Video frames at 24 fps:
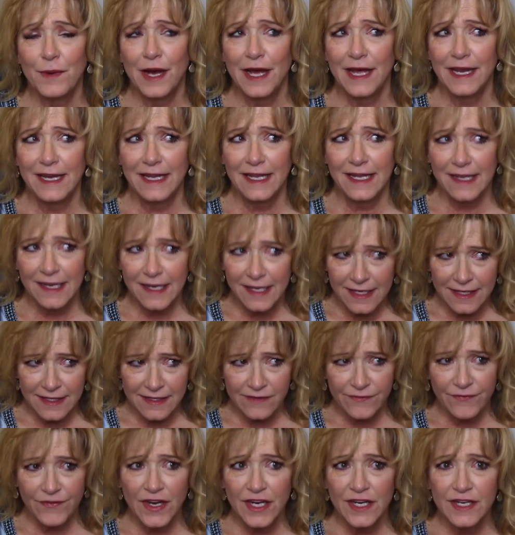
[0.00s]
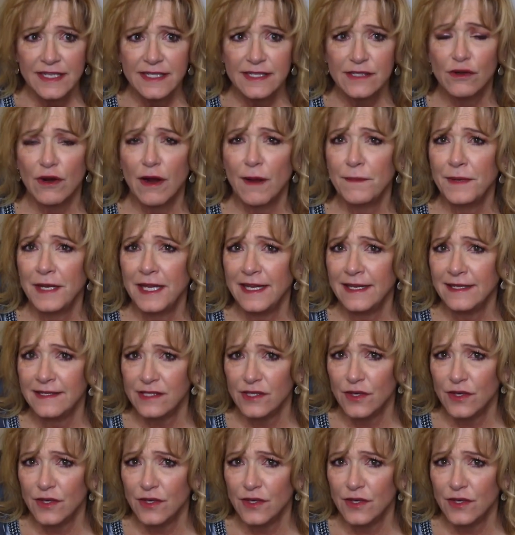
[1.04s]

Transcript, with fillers: but it is very scrubby,